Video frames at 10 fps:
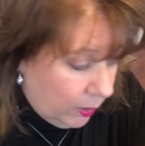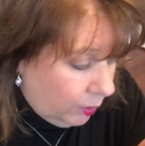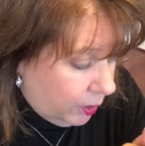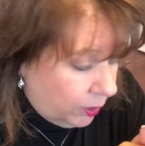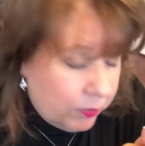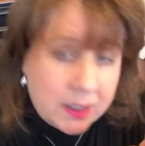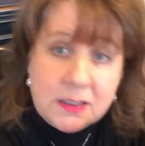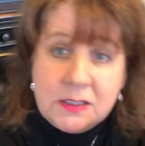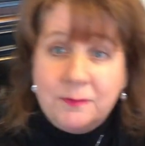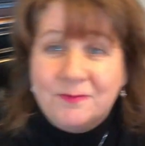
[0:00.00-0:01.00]
we're gonna do
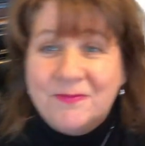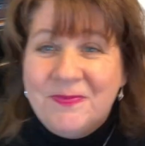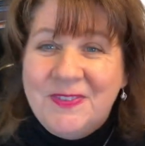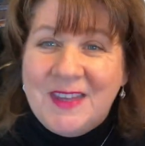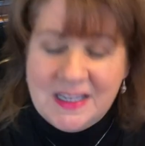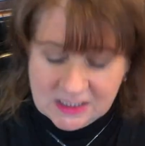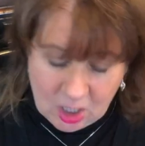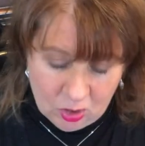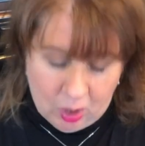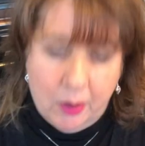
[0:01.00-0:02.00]
this. It's
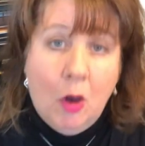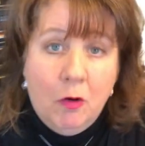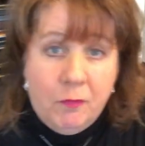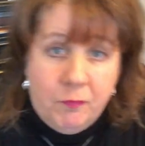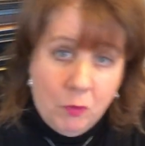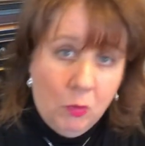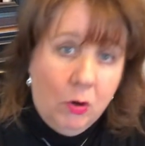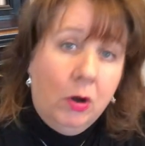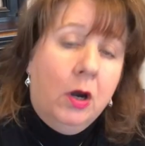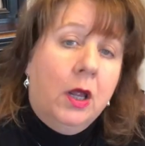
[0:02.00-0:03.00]
not hard.
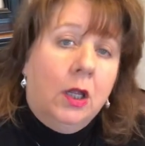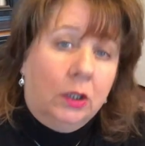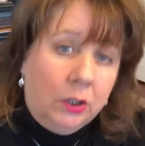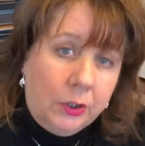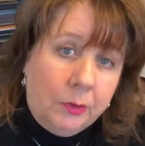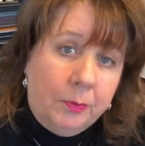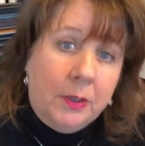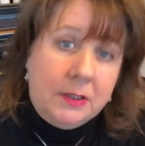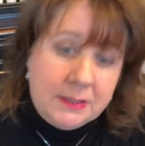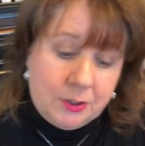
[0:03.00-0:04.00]
Four loop
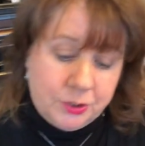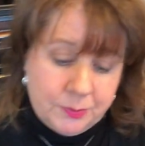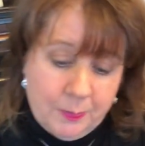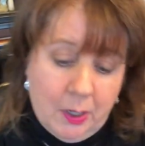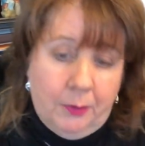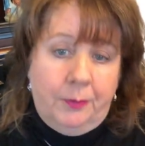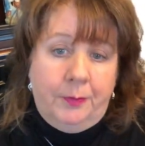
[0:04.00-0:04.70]
tiered bow.